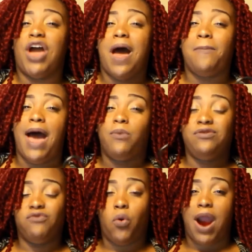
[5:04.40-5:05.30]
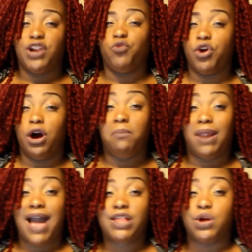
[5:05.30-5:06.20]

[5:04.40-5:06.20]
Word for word: job I was required to wear all black,